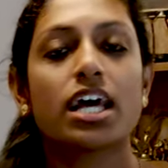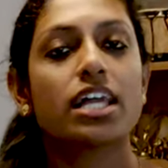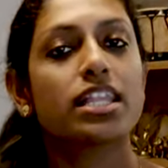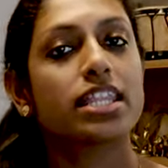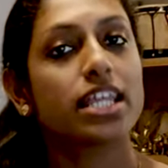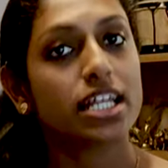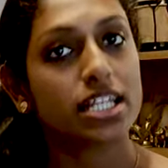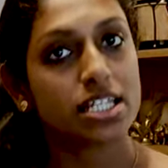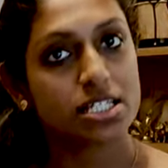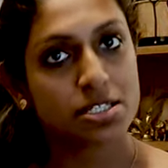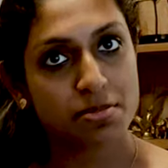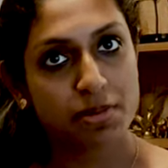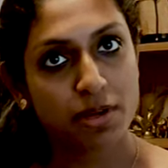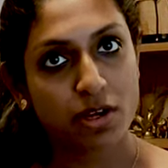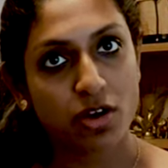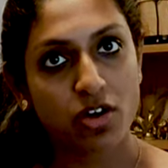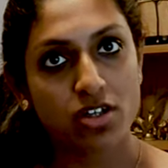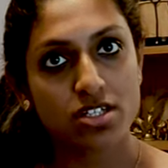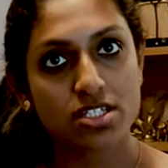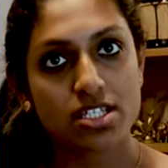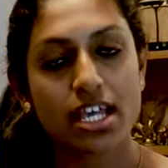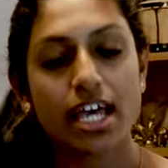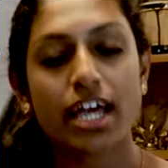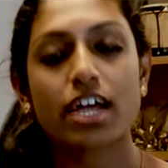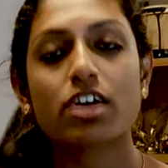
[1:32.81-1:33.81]
That is
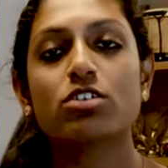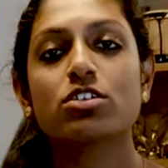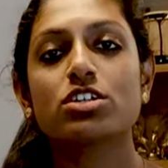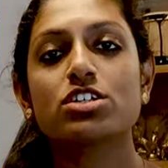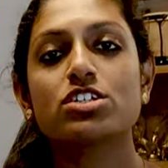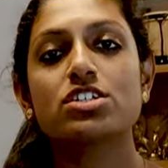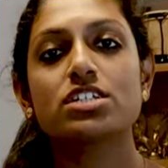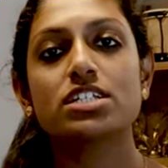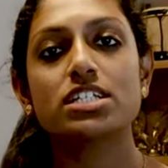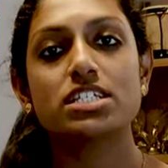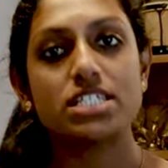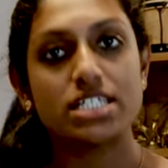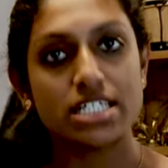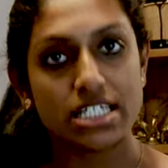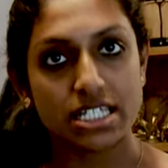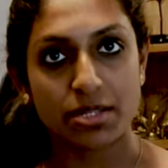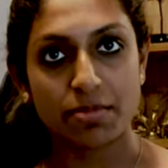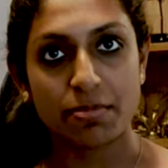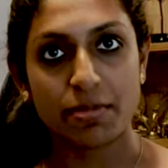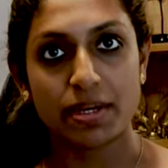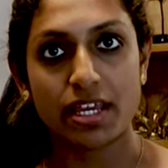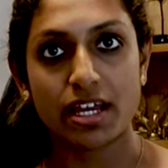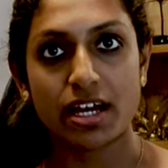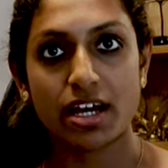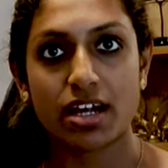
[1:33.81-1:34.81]
because according to the
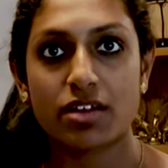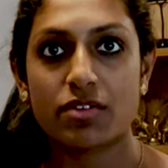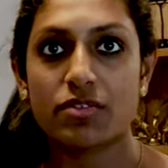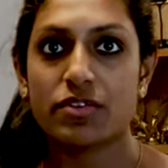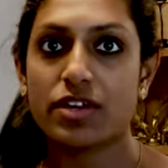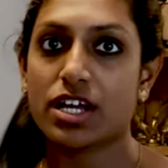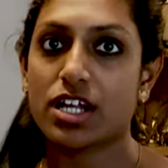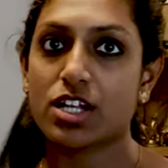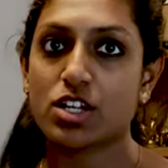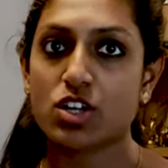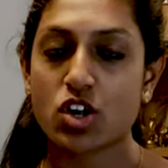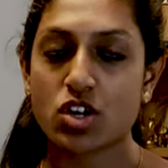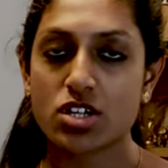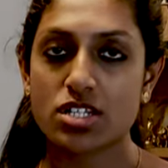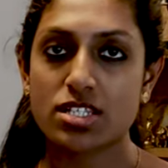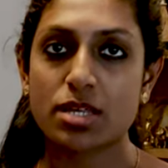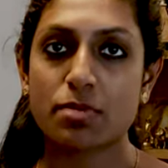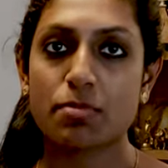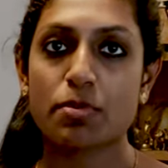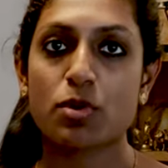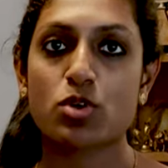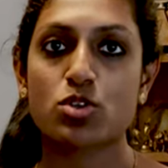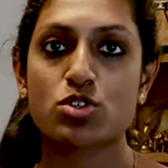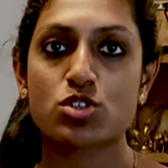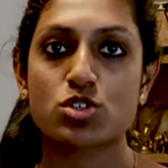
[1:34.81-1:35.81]
GDPR, we are not
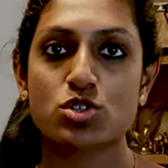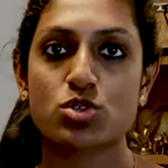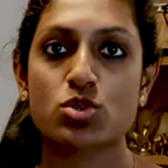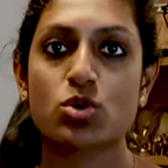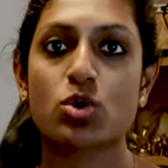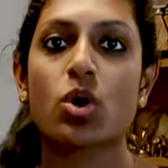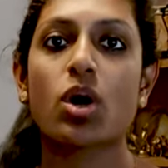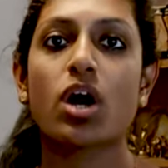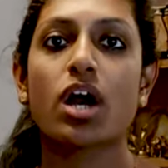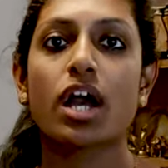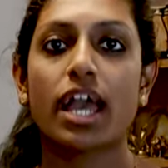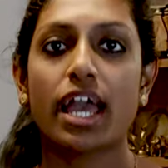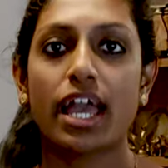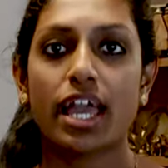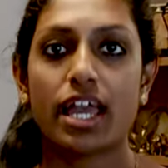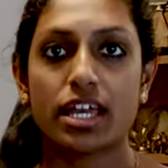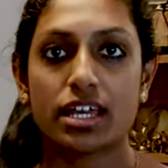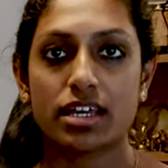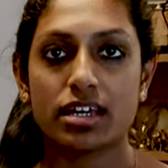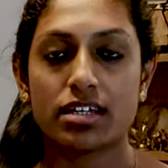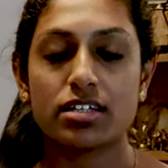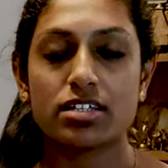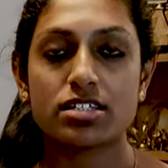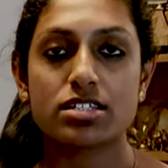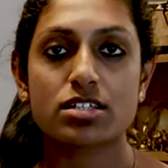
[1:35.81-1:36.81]
supposed to
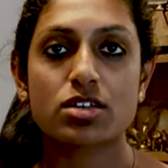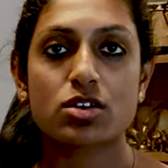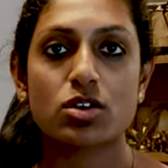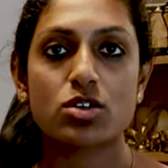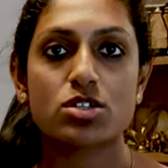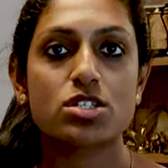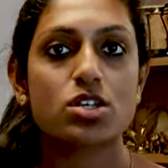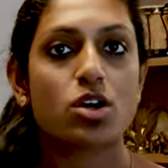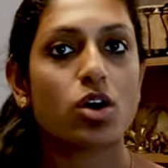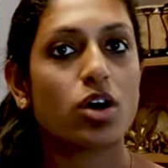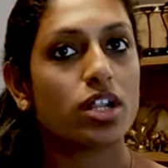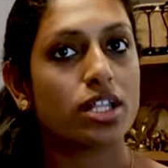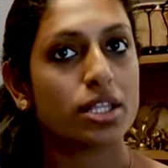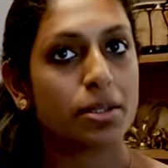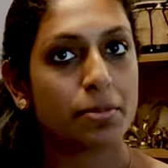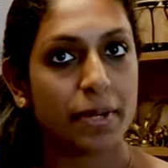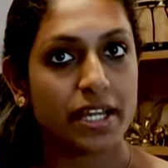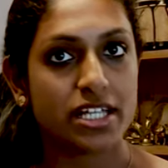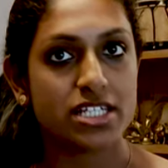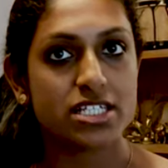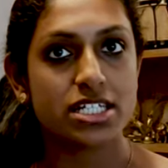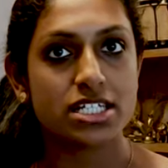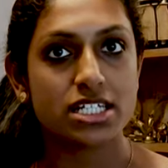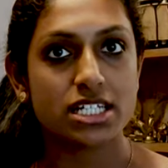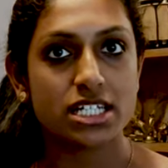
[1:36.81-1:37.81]
eh, disclose all the
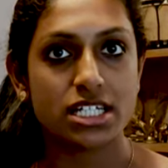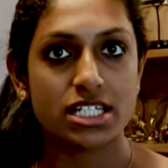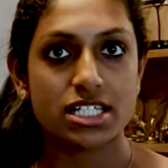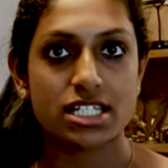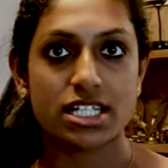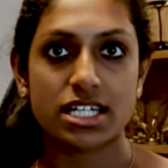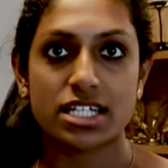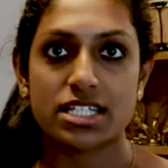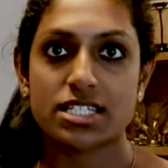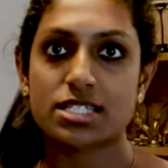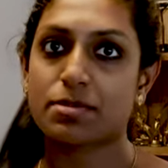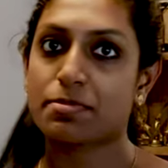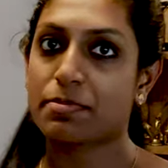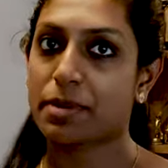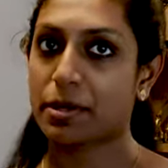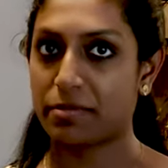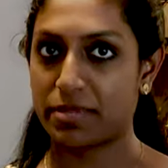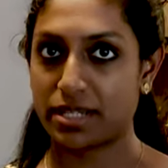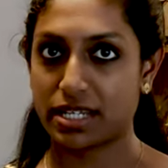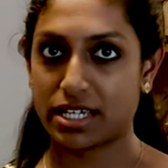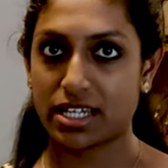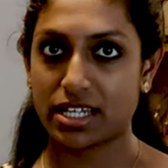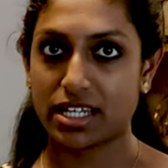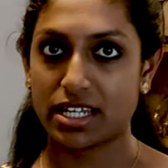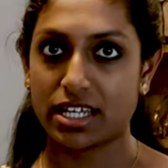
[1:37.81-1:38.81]
patient details
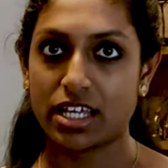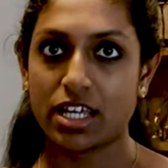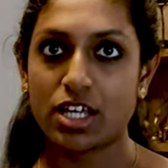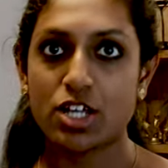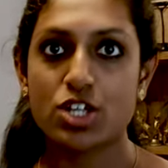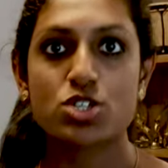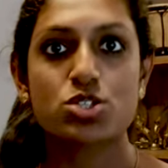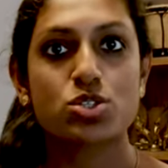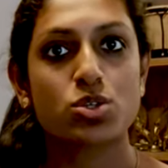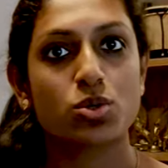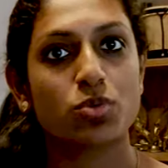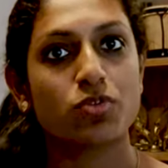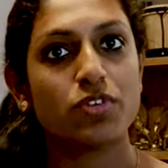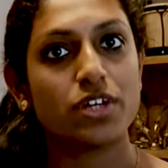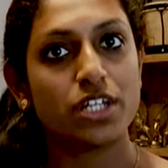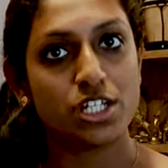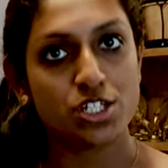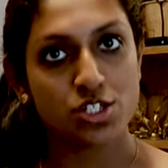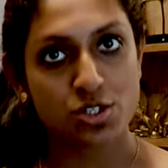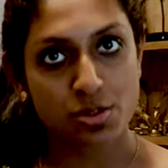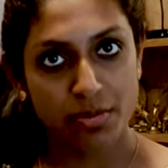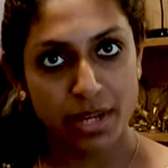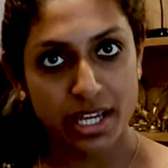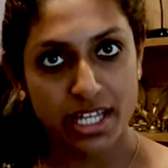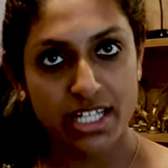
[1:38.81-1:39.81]
publicly. So we
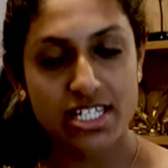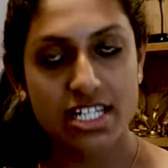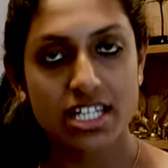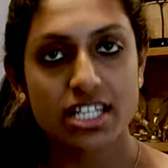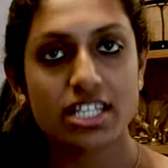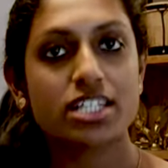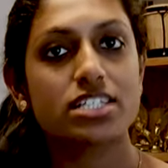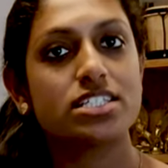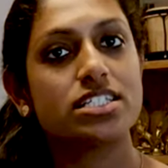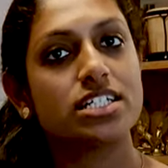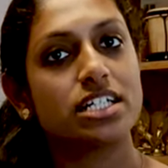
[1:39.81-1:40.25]
need to maintain the